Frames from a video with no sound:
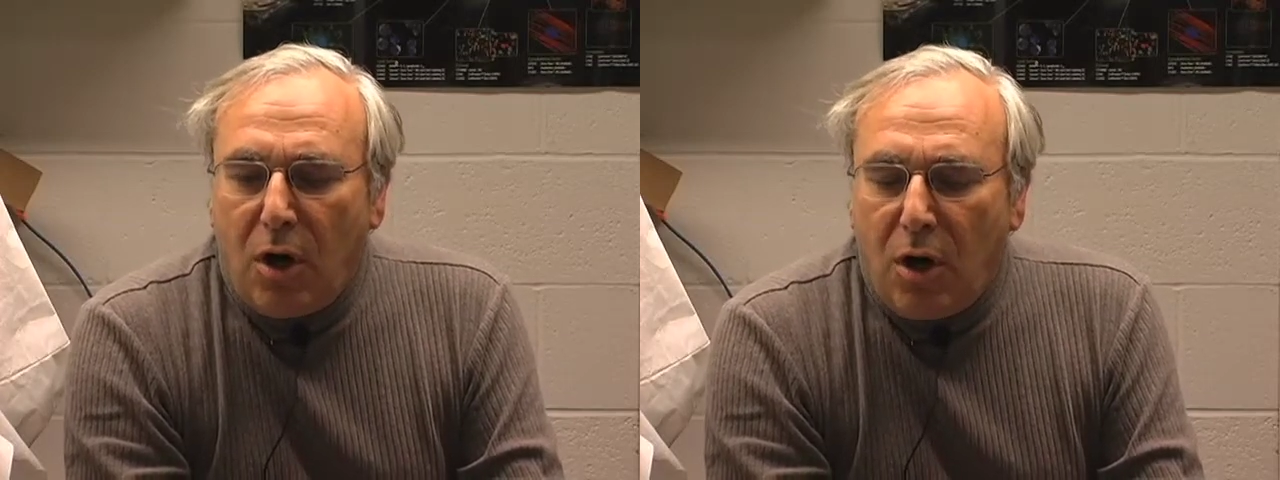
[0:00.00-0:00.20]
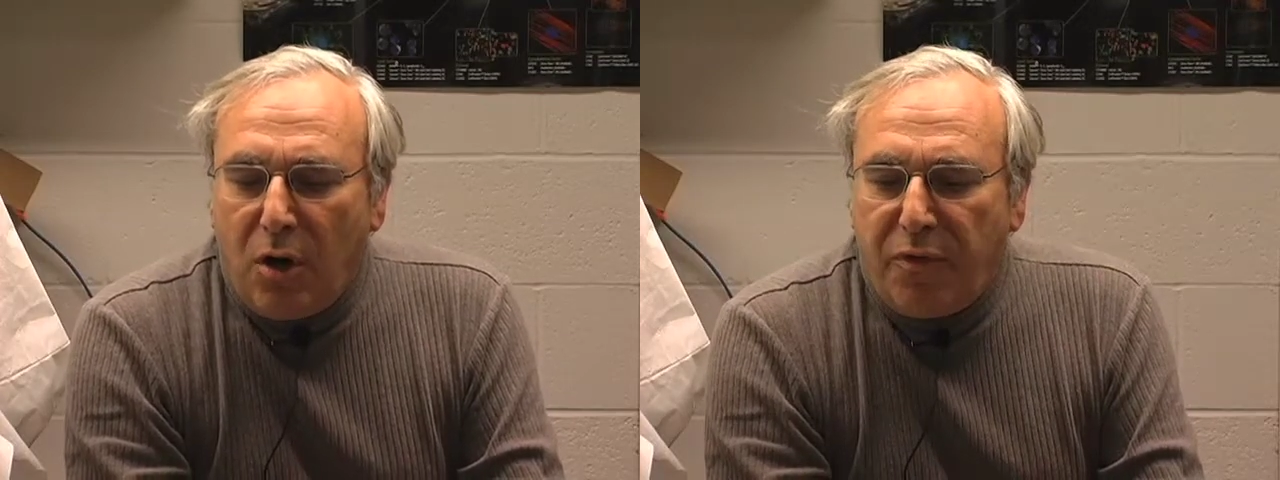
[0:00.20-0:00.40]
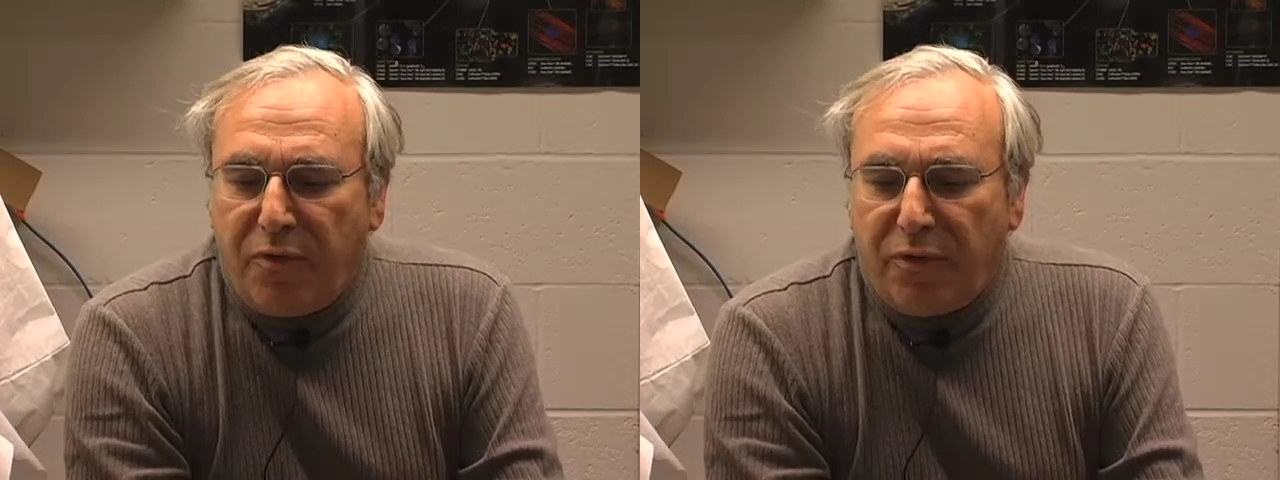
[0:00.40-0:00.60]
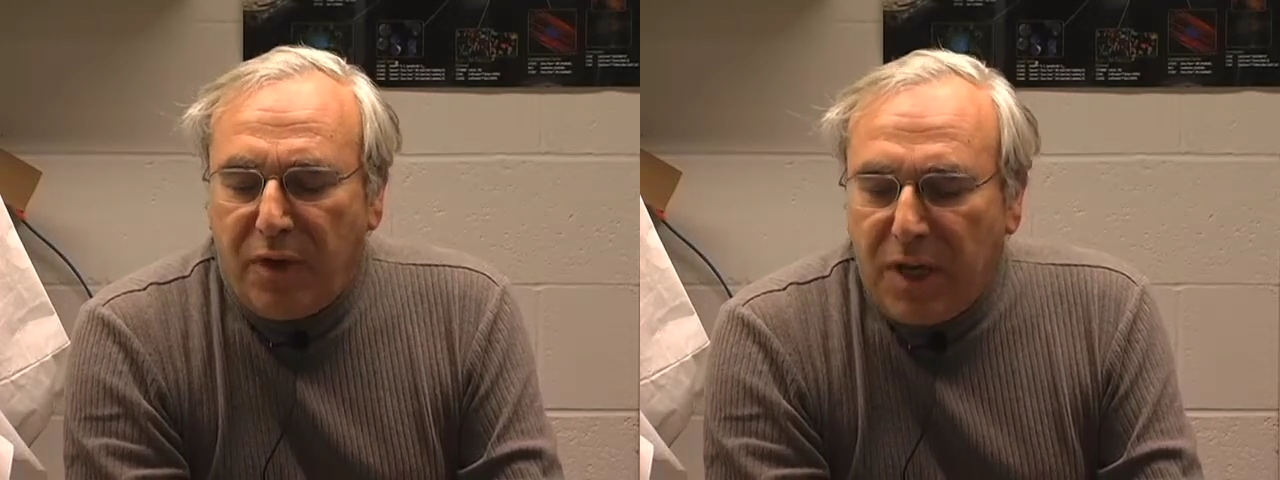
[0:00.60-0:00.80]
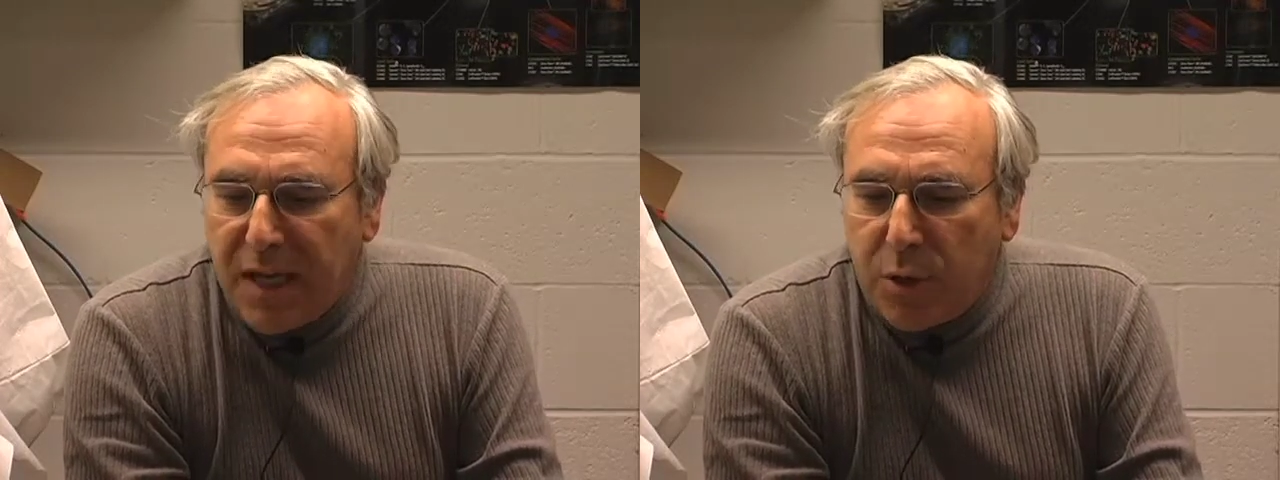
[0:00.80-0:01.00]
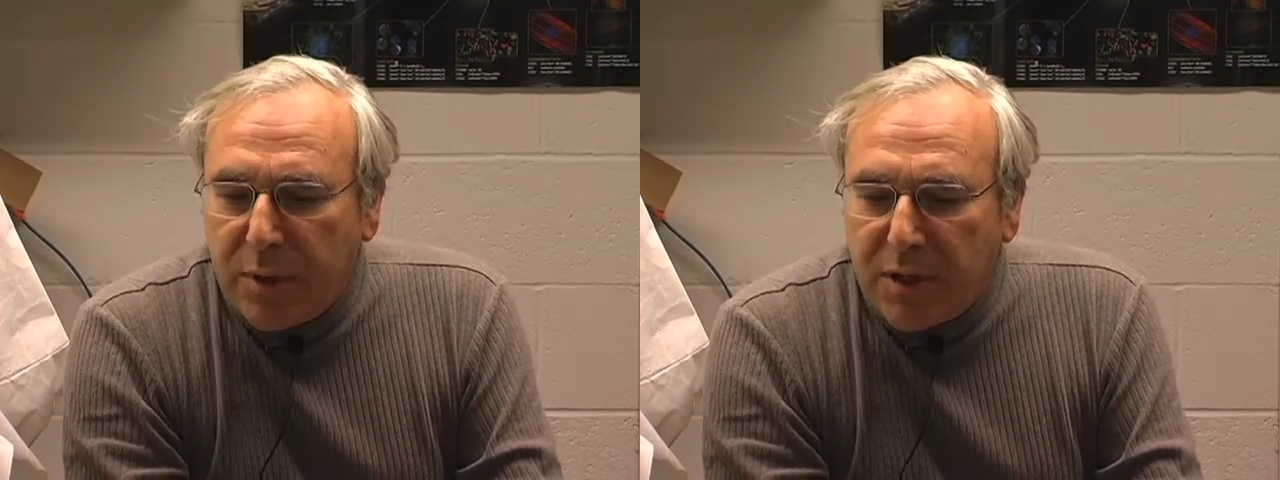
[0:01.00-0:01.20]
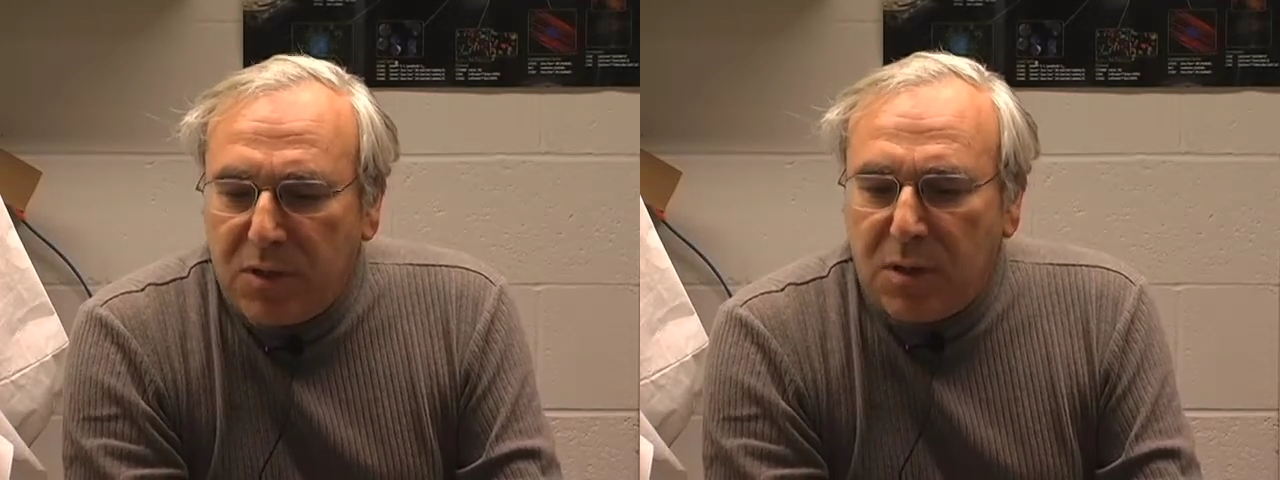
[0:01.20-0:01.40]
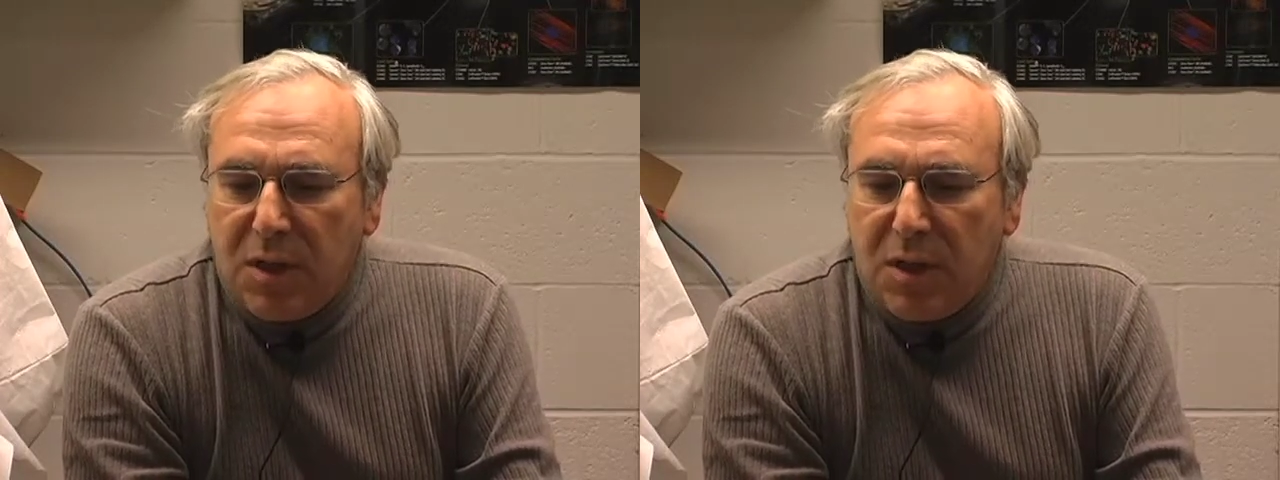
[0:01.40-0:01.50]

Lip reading: of a liquid